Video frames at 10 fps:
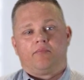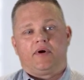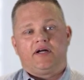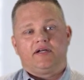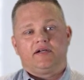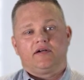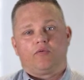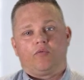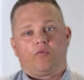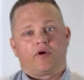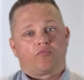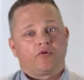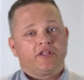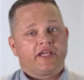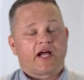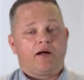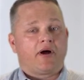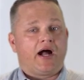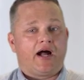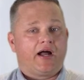But what really caught
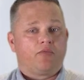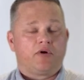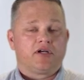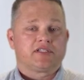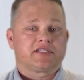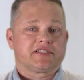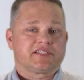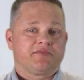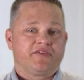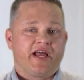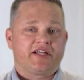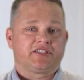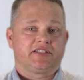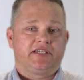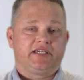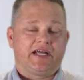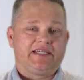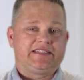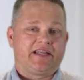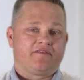my eye was some of it actually
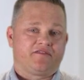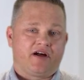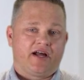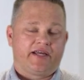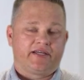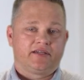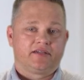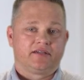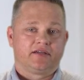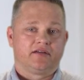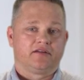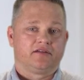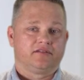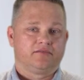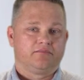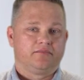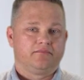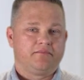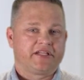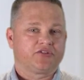identified
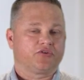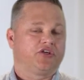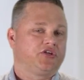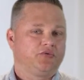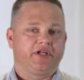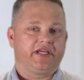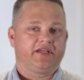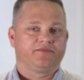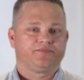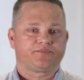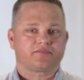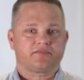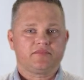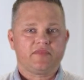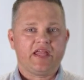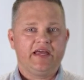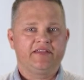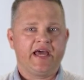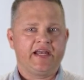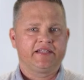mental acuity.
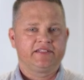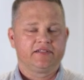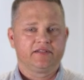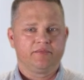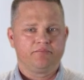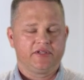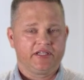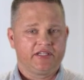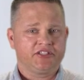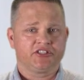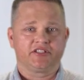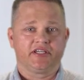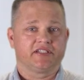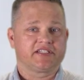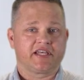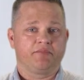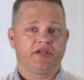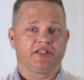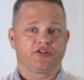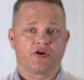And initially it sent
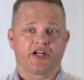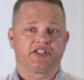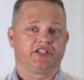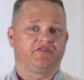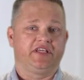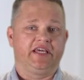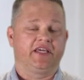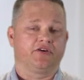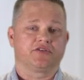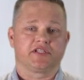me in the direction of Ginkgo